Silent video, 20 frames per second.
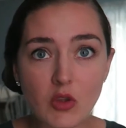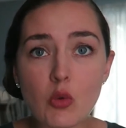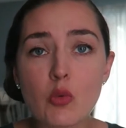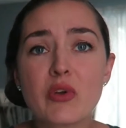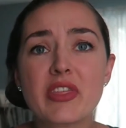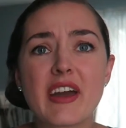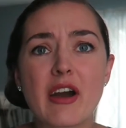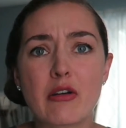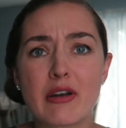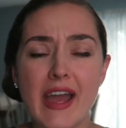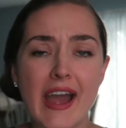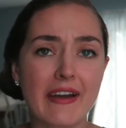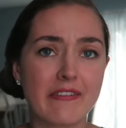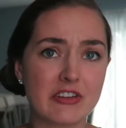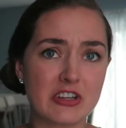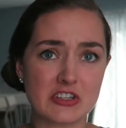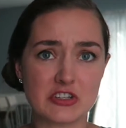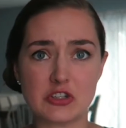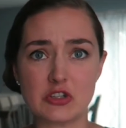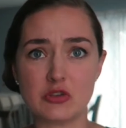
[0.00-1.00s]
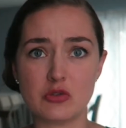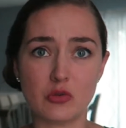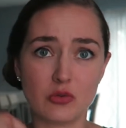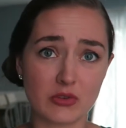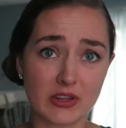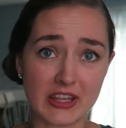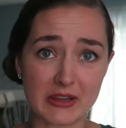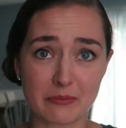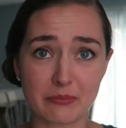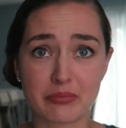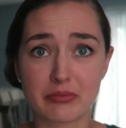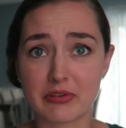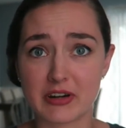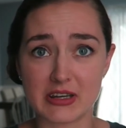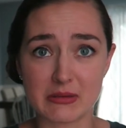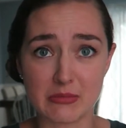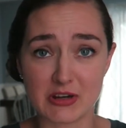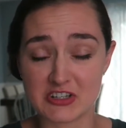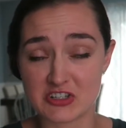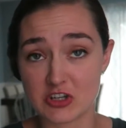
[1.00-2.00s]
without having to like
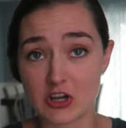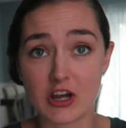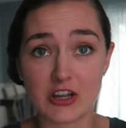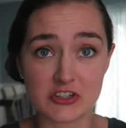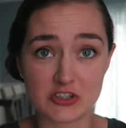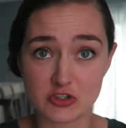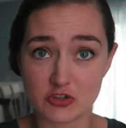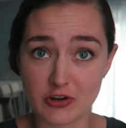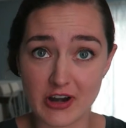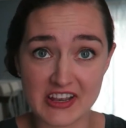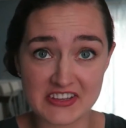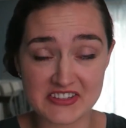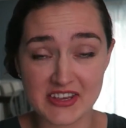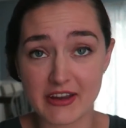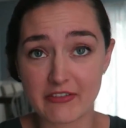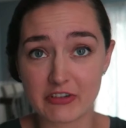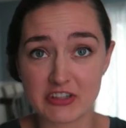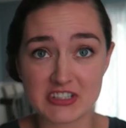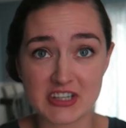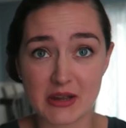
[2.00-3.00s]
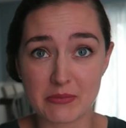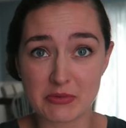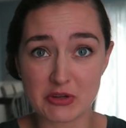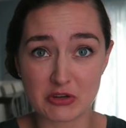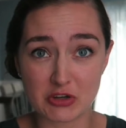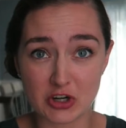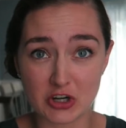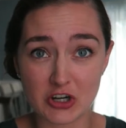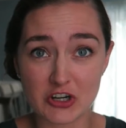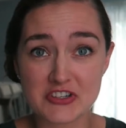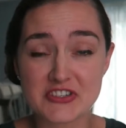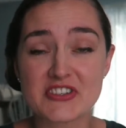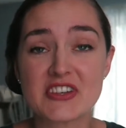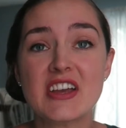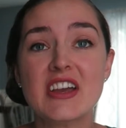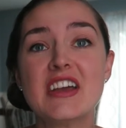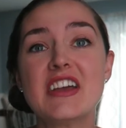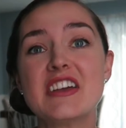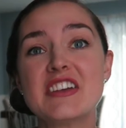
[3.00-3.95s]
pretty much undress every time you nurse.